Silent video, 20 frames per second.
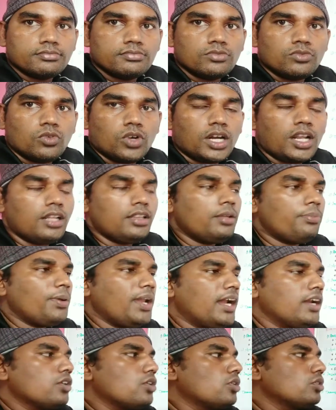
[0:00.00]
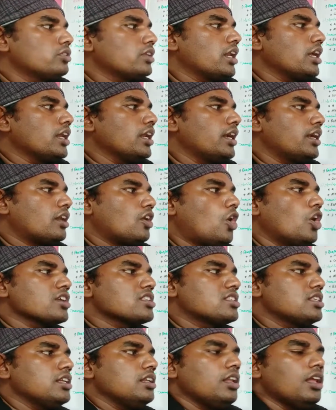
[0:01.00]
What are the plant growth regulator?
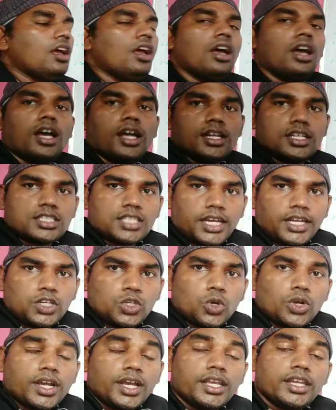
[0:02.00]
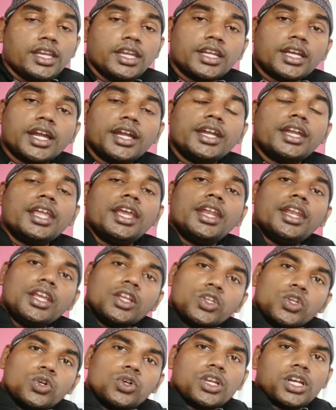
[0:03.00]
Auxin and cytokinin containing
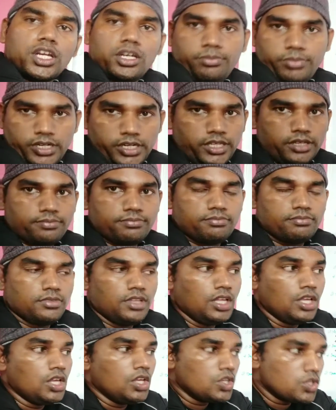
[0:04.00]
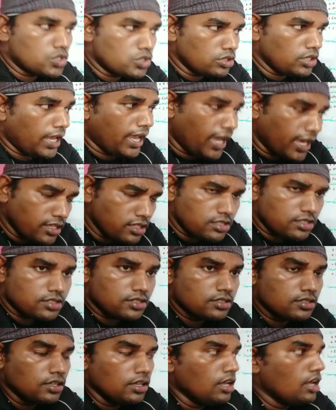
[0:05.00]
nutrient medium. Hence,
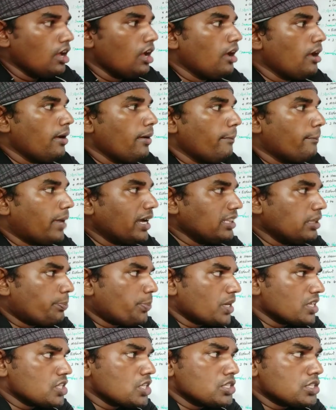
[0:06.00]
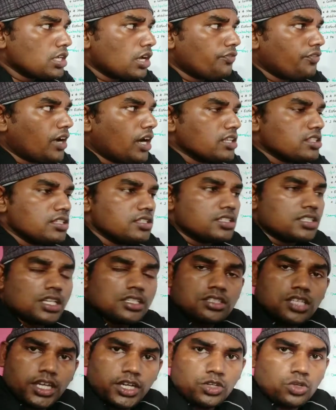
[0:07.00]
by the presence of auxins and
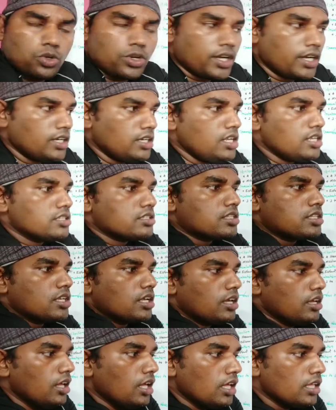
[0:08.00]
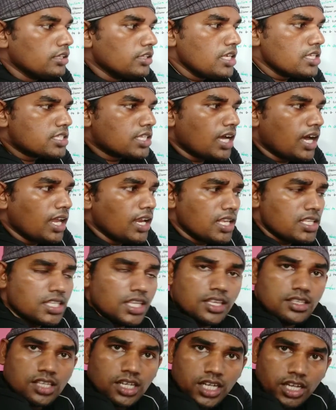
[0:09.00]
cytokinins, this callus
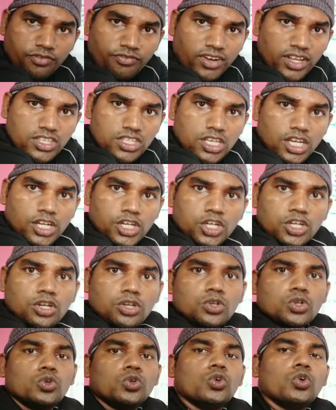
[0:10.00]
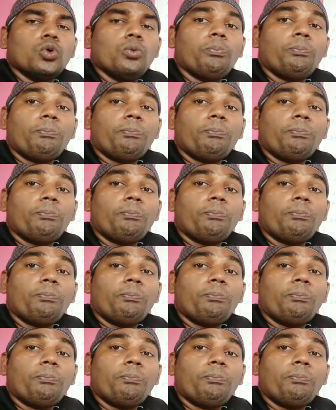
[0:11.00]
is differentiated into